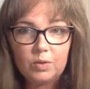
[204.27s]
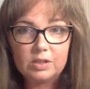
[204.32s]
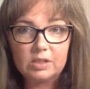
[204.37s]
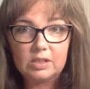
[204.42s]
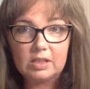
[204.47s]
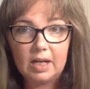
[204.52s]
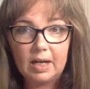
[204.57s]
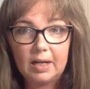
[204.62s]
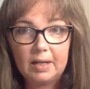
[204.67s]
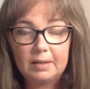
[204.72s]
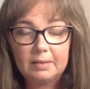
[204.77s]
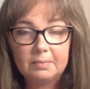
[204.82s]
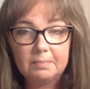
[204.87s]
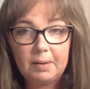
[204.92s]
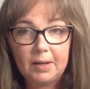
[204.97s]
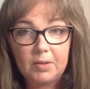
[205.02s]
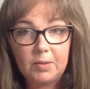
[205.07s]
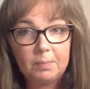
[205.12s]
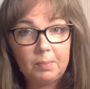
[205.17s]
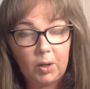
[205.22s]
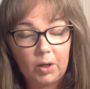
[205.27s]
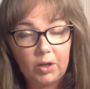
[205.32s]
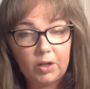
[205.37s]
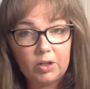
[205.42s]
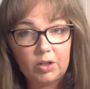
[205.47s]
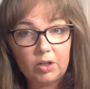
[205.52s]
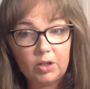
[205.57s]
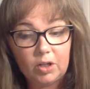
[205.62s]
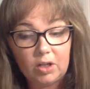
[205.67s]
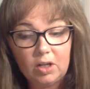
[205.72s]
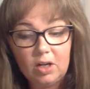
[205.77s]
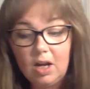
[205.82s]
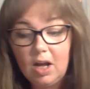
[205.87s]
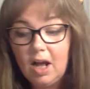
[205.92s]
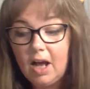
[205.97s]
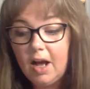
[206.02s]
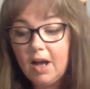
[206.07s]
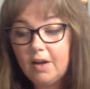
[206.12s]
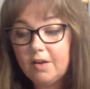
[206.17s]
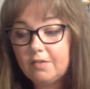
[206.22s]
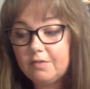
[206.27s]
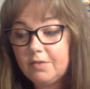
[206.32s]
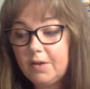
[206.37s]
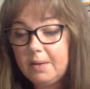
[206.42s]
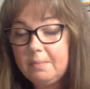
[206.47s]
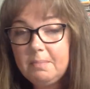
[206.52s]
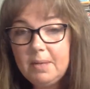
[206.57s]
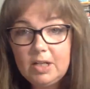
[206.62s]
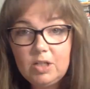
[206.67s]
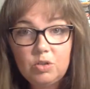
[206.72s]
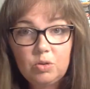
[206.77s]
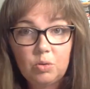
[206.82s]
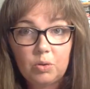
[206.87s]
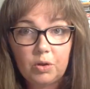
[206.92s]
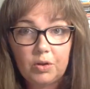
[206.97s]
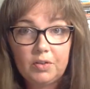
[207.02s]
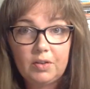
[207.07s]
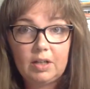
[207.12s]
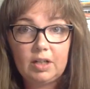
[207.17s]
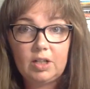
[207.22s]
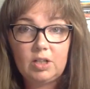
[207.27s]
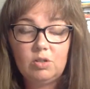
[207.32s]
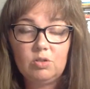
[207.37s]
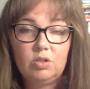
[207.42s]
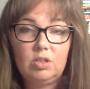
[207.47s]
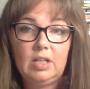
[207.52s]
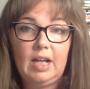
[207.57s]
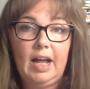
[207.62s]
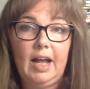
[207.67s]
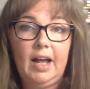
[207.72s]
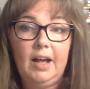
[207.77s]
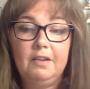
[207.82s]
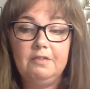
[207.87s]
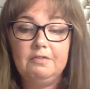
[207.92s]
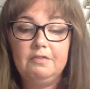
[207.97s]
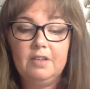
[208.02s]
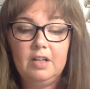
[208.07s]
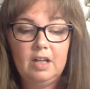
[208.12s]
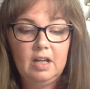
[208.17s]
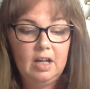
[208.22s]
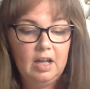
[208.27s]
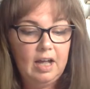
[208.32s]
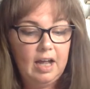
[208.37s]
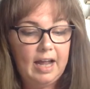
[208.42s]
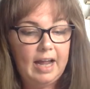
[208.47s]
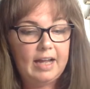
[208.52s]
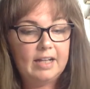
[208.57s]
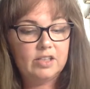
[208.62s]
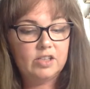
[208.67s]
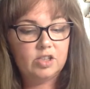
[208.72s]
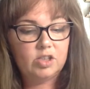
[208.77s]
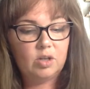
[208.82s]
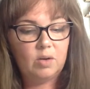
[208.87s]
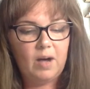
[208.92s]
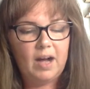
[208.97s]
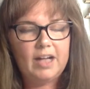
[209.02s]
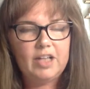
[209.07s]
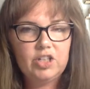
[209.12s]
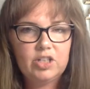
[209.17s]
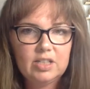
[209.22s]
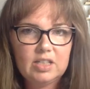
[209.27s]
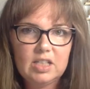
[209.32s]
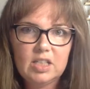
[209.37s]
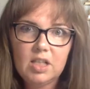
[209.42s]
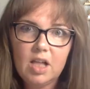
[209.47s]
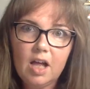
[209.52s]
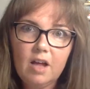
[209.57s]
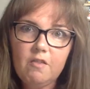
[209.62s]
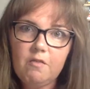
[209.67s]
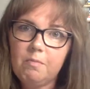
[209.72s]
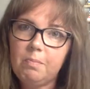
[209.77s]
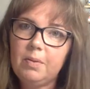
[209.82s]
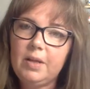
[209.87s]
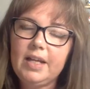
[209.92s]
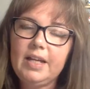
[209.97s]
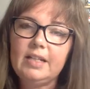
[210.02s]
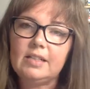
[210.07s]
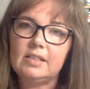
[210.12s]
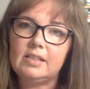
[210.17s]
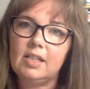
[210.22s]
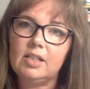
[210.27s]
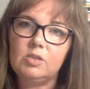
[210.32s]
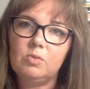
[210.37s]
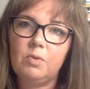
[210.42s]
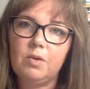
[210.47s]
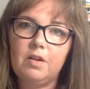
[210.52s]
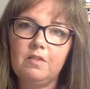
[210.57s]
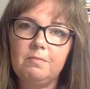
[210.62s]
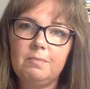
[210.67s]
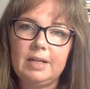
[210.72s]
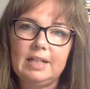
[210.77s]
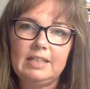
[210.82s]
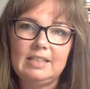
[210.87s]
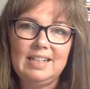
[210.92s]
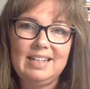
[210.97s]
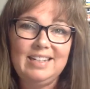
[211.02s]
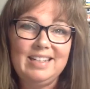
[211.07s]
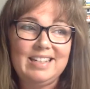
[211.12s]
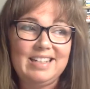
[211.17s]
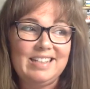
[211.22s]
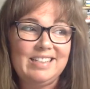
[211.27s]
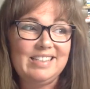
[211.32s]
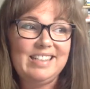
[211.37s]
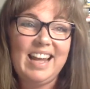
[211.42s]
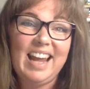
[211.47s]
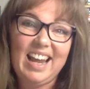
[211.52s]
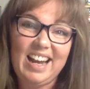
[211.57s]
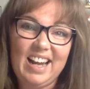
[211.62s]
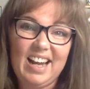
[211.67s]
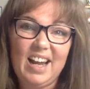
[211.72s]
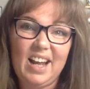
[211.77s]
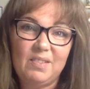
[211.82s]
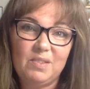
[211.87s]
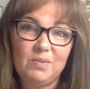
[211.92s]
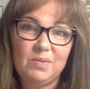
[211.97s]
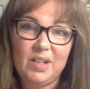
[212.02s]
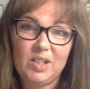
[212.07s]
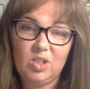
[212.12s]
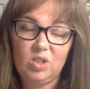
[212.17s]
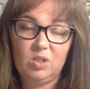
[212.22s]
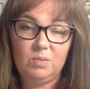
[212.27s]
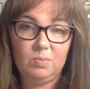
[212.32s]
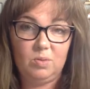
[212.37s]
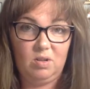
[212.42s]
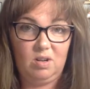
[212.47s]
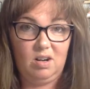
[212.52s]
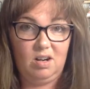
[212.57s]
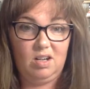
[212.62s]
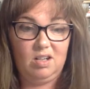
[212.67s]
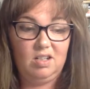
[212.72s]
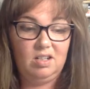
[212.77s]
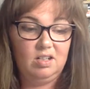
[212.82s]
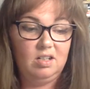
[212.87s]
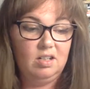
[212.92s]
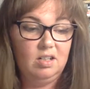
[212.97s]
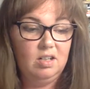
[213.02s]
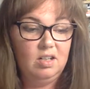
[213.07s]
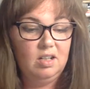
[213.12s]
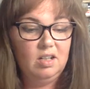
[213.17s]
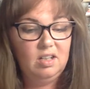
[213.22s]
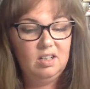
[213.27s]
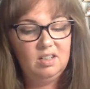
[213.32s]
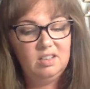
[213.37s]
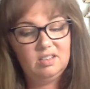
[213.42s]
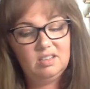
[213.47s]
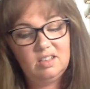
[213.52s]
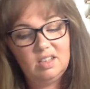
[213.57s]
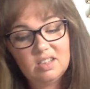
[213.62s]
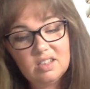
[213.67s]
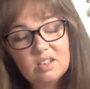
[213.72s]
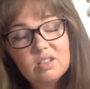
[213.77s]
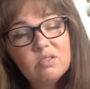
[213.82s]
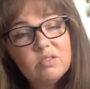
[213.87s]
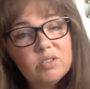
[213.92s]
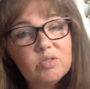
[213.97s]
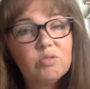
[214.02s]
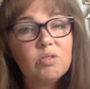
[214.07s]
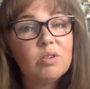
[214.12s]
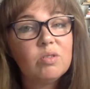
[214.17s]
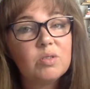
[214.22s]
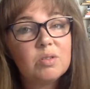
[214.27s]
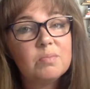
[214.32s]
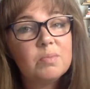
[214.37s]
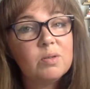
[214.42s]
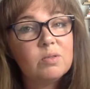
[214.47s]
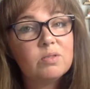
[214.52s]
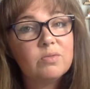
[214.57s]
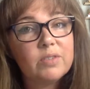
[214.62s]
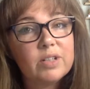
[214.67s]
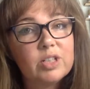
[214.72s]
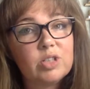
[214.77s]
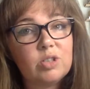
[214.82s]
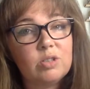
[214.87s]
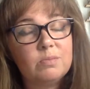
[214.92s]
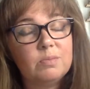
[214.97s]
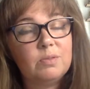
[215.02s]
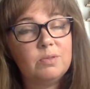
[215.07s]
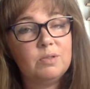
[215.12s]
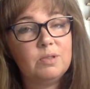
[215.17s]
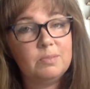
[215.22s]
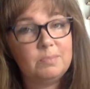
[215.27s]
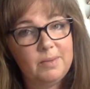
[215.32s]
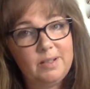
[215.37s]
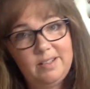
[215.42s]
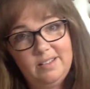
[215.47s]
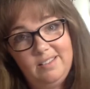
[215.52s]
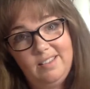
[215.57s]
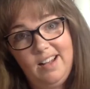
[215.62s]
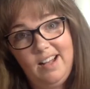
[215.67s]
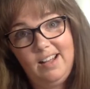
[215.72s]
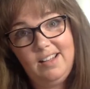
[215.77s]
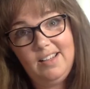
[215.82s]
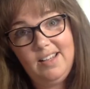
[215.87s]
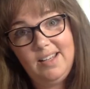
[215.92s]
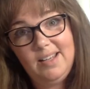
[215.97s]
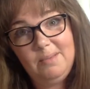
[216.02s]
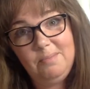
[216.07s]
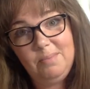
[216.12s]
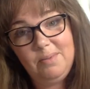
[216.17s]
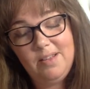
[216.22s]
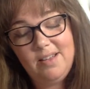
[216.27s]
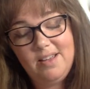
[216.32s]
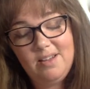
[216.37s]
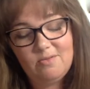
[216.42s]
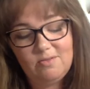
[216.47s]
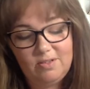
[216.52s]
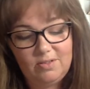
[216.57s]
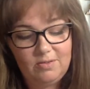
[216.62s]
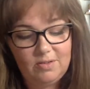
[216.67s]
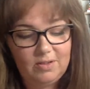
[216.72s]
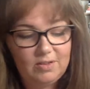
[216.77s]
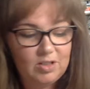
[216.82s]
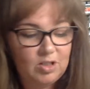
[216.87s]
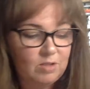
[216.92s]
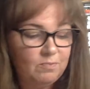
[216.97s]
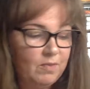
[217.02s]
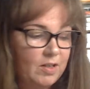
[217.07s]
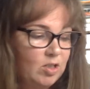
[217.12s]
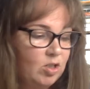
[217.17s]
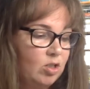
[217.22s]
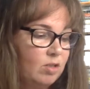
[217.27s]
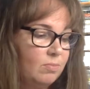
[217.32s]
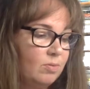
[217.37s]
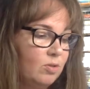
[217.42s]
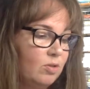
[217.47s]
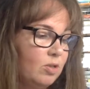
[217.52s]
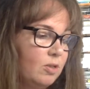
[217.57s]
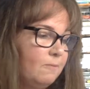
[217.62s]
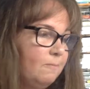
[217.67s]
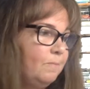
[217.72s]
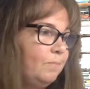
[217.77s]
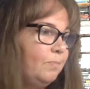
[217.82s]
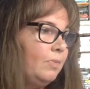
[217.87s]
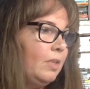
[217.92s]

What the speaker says: was done by the partner of a mentor that I used to have. And so I just love plants. That's one of my identities. And I have a vegetable garden. It doesn't always grow the most vegetables, but I like playing with the vegetables.